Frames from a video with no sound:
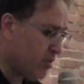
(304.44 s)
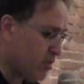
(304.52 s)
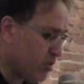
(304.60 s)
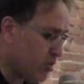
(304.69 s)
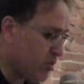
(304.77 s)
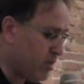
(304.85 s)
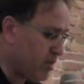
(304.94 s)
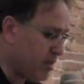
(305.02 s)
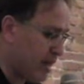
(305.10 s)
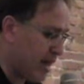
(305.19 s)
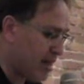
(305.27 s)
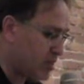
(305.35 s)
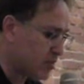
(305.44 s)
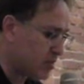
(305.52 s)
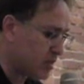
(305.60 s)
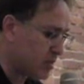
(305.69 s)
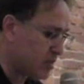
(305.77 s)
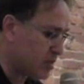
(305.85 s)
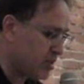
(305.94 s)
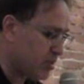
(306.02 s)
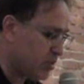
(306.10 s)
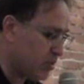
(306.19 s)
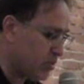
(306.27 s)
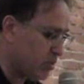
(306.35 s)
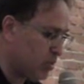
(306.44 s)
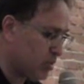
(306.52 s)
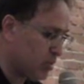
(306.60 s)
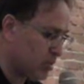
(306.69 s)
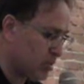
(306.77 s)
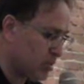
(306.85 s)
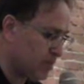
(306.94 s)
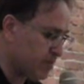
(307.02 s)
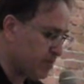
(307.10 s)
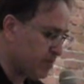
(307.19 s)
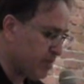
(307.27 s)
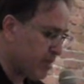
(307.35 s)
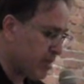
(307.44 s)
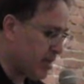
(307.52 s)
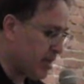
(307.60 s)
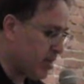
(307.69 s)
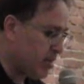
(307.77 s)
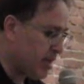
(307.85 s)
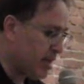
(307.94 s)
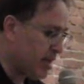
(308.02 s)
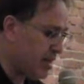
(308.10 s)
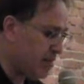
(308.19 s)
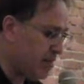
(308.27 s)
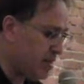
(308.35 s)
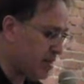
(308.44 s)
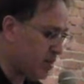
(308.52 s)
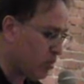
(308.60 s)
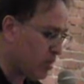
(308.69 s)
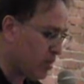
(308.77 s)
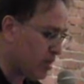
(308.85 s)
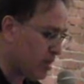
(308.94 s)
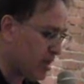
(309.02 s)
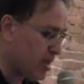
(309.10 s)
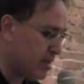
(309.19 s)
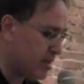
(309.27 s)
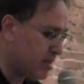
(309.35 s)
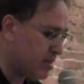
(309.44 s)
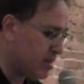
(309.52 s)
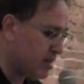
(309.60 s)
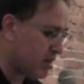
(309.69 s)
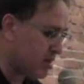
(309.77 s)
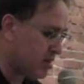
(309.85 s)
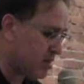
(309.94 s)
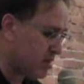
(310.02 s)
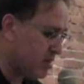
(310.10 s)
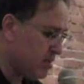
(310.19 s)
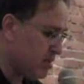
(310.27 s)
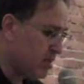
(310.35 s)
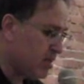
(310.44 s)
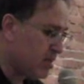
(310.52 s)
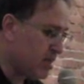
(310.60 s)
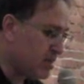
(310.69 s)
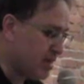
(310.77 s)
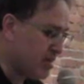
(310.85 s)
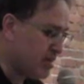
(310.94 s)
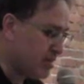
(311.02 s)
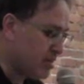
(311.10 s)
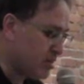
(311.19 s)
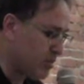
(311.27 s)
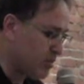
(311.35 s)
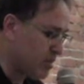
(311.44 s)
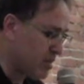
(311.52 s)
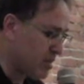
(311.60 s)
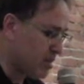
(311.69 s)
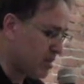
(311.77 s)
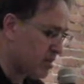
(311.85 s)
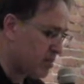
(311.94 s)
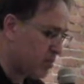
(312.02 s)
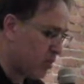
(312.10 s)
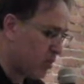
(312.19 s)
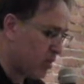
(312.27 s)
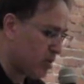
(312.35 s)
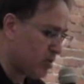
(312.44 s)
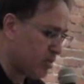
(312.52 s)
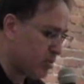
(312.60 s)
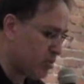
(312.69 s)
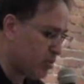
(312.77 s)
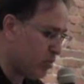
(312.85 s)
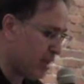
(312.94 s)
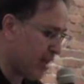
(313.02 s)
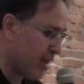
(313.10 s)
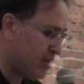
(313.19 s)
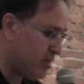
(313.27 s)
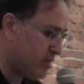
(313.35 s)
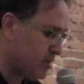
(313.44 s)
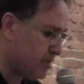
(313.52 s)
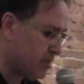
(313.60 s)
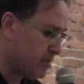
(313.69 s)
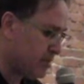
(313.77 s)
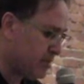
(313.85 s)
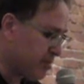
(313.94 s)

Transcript: the ruined hospitals and schools, They urinated in the water, in the dirt, the dozens of children born with two heads.